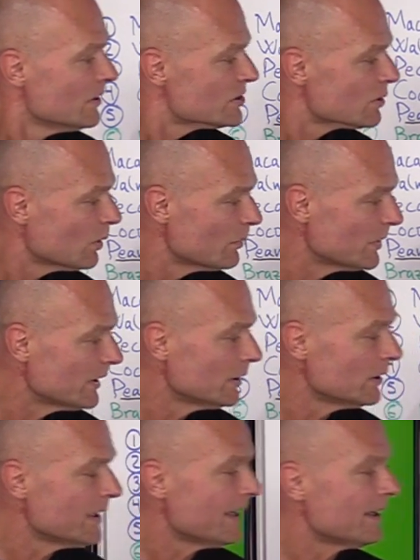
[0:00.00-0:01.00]
So when we
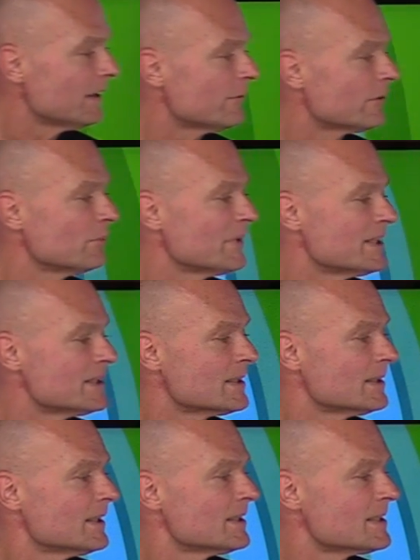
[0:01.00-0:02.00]
look at it from
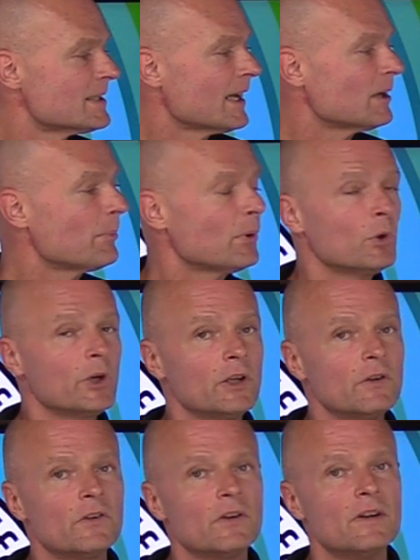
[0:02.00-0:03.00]
this
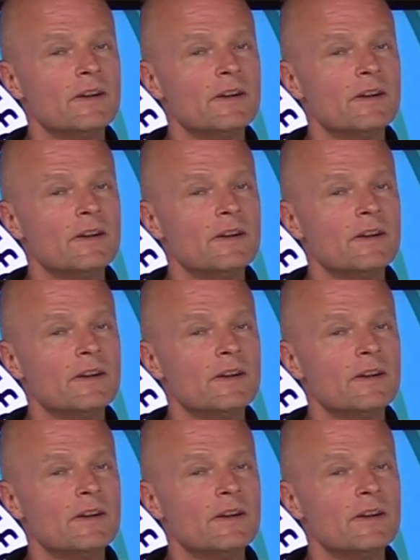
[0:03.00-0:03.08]
standpoint,